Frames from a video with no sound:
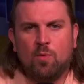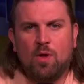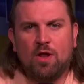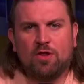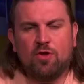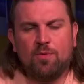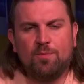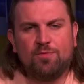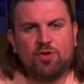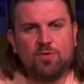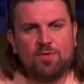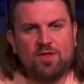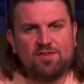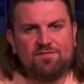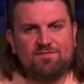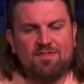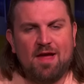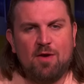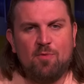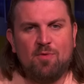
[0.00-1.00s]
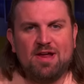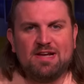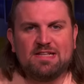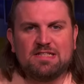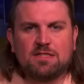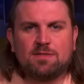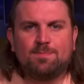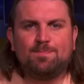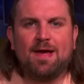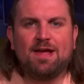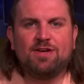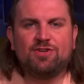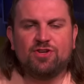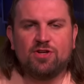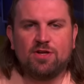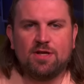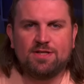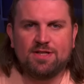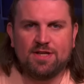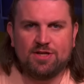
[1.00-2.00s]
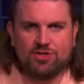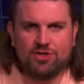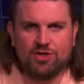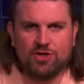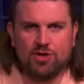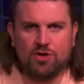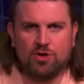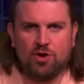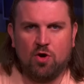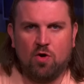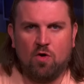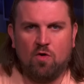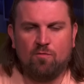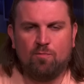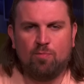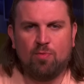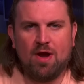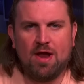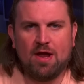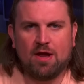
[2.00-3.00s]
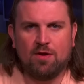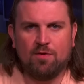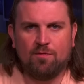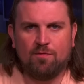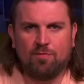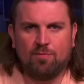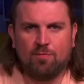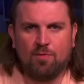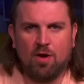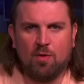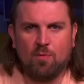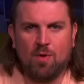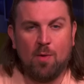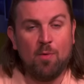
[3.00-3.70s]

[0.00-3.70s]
Welcome to this very special edition of Break of Throw,